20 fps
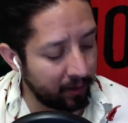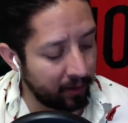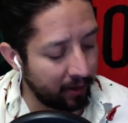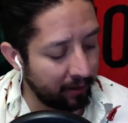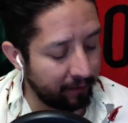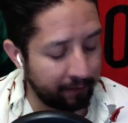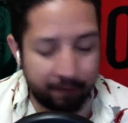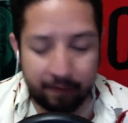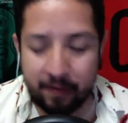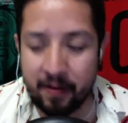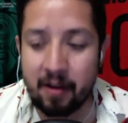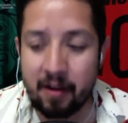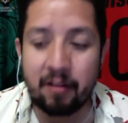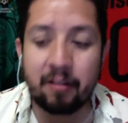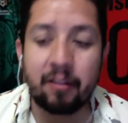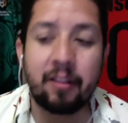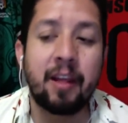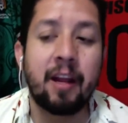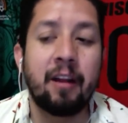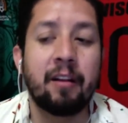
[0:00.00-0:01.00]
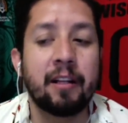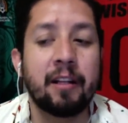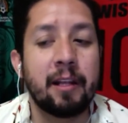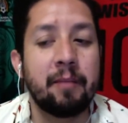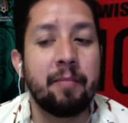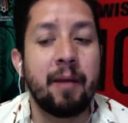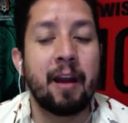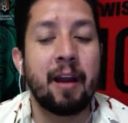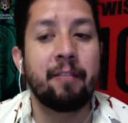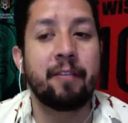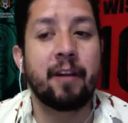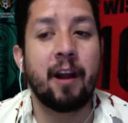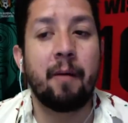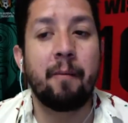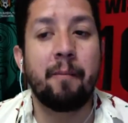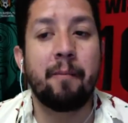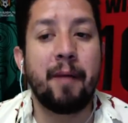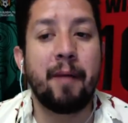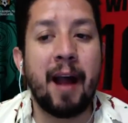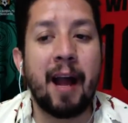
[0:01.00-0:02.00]
fear there that they might have
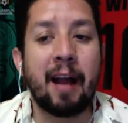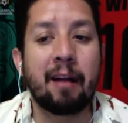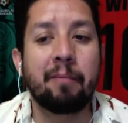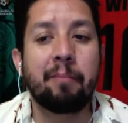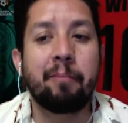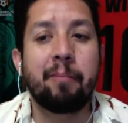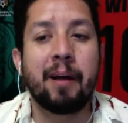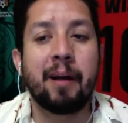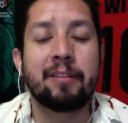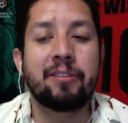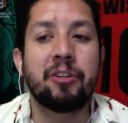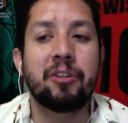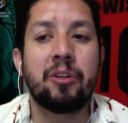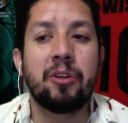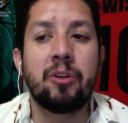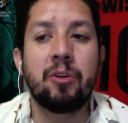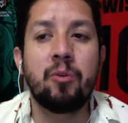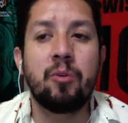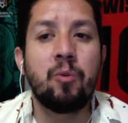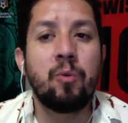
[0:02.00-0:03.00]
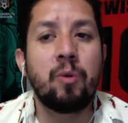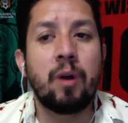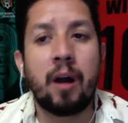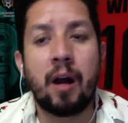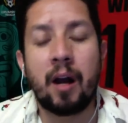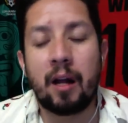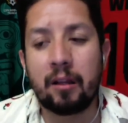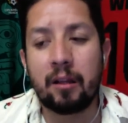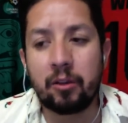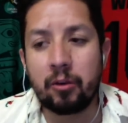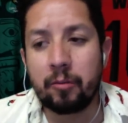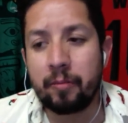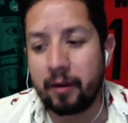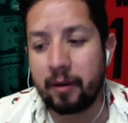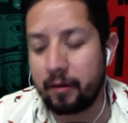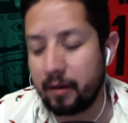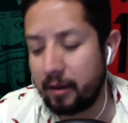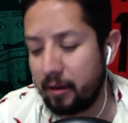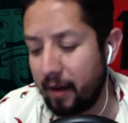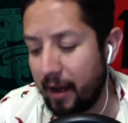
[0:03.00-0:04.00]
come back. But to you, a little
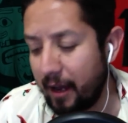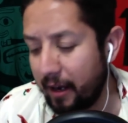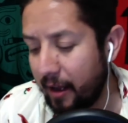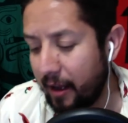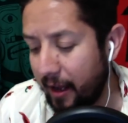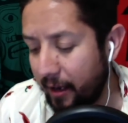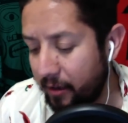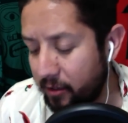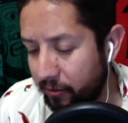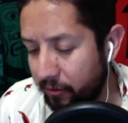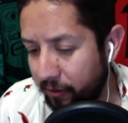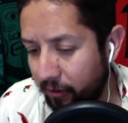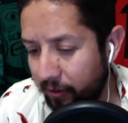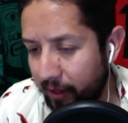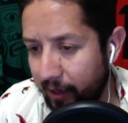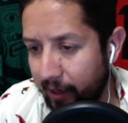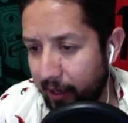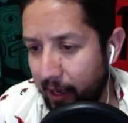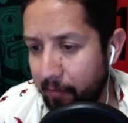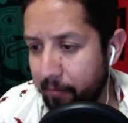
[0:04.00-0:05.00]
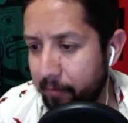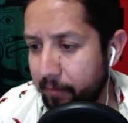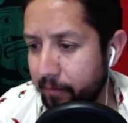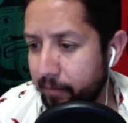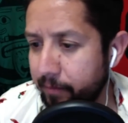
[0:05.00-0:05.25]
bit, how did you feel that game?